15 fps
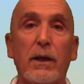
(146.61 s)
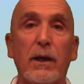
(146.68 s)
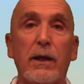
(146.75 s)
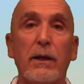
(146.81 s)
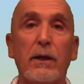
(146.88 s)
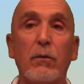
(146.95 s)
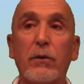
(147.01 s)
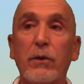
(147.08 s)

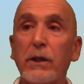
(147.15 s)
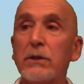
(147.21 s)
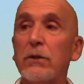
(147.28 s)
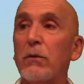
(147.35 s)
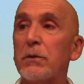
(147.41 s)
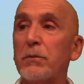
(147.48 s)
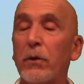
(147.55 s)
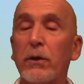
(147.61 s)
and there were things
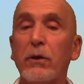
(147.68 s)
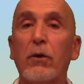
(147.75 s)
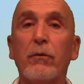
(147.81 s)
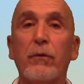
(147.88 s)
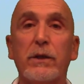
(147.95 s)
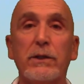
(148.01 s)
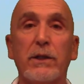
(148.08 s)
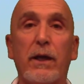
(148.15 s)
he was putting
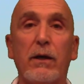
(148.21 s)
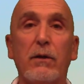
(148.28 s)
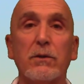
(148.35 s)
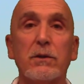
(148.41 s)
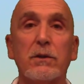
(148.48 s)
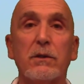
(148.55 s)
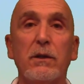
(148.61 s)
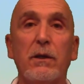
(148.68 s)
off in his
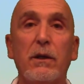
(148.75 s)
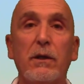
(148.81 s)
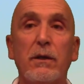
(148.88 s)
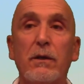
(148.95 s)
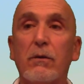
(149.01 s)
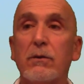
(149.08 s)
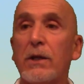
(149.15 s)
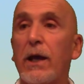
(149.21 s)
house.
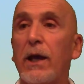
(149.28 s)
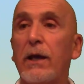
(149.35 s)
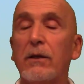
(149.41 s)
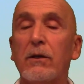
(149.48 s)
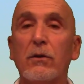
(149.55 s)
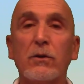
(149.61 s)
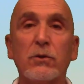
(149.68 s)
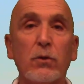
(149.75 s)
There was a
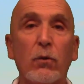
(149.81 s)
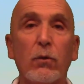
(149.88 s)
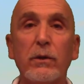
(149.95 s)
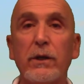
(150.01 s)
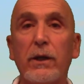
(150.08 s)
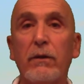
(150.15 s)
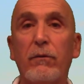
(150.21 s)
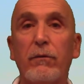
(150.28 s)
handle on a door
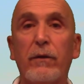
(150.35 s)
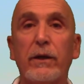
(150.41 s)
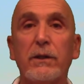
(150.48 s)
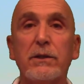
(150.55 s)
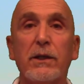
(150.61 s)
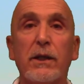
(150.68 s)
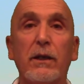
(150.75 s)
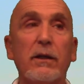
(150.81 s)
that needed
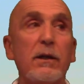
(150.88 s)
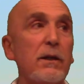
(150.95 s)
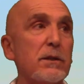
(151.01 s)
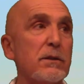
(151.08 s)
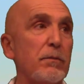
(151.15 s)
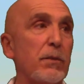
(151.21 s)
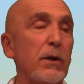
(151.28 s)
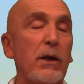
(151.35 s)
fixing,
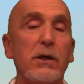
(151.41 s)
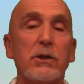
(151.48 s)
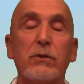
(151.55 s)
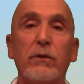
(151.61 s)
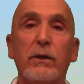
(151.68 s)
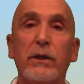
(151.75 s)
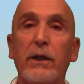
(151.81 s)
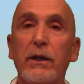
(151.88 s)
some
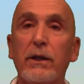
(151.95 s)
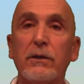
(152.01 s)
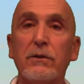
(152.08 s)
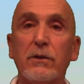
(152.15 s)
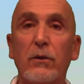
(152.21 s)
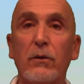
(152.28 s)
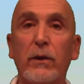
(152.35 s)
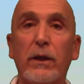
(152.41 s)
plastering needing
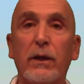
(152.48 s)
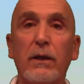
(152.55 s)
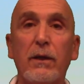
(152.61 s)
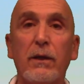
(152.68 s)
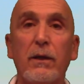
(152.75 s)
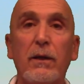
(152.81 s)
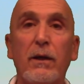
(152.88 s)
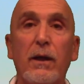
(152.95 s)
doing,
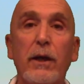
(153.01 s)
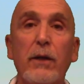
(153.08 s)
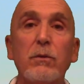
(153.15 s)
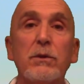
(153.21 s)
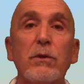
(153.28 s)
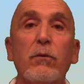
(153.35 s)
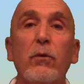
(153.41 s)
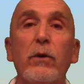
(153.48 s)
and he
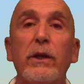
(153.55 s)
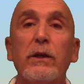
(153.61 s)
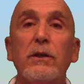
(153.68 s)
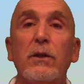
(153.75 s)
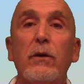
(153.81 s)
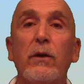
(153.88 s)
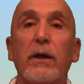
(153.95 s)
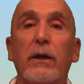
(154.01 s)
was avoiding
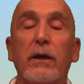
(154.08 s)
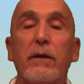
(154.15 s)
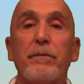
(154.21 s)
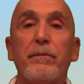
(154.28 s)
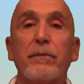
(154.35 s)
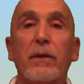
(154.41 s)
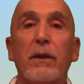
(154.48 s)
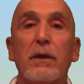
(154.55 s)
doing it.
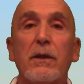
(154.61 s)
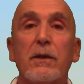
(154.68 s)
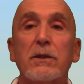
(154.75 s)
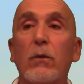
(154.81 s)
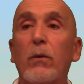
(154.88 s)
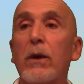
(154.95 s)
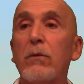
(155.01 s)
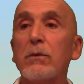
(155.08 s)

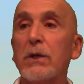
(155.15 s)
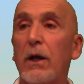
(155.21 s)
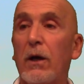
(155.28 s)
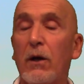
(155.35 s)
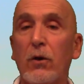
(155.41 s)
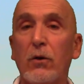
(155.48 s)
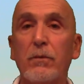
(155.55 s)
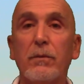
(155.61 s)
So when he was at
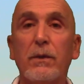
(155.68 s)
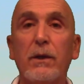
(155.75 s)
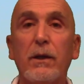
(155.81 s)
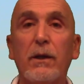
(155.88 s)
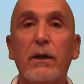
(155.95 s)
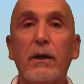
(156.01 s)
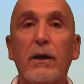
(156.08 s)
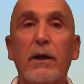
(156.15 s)
home,
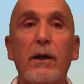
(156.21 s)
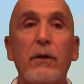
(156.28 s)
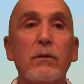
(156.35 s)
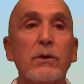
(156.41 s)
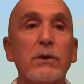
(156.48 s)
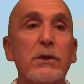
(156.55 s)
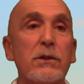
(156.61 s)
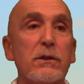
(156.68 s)
he
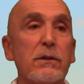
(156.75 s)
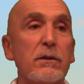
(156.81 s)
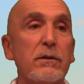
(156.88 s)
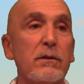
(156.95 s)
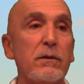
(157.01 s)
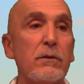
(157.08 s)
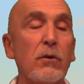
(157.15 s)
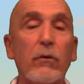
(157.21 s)
was
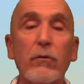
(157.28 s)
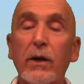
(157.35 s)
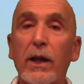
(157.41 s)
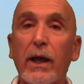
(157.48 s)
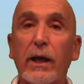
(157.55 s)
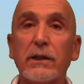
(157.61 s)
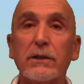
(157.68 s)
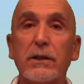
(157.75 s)
not
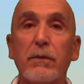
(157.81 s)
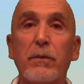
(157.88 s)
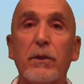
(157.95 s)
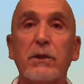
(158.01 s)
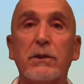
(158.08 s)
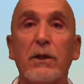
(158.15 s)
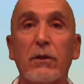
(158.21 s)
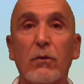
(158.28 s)
relaxing
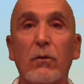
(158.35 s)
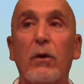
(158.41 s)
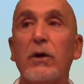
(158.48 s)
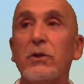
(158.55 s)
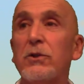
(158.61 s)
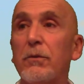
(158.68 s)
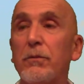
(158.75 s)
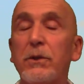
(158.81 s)
because he thought,
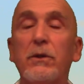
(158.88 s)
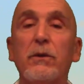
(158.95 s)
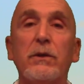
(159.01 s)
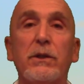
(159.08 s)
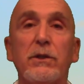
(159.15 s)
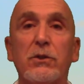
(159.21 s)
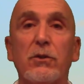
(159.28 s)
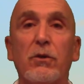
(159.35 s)
I should be
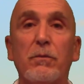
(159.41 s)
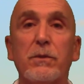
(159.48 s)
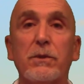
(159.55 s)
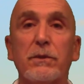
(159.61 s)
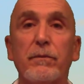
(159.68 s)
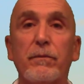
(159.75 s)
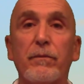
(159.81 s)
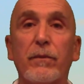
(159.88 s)
doing these
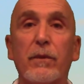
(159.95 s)
jobs.